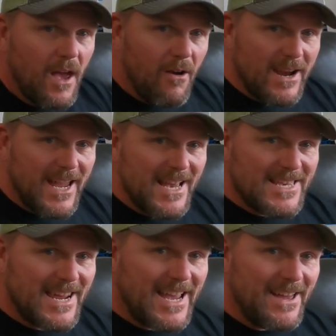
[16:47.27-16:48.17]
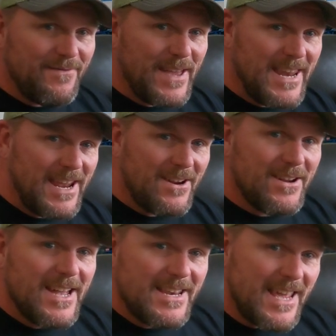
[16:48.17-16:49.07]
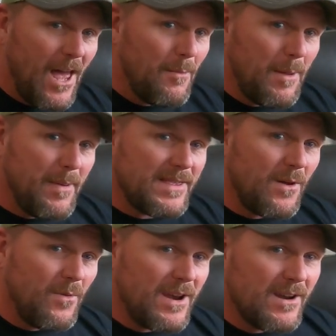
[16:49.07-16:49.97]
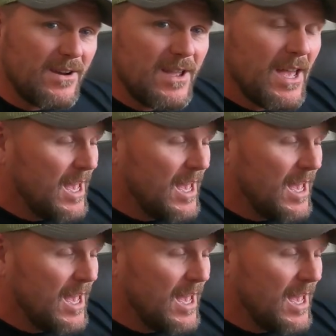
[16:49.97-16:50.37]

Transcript: All right, guys, and I got Finn here to help me pick the winner.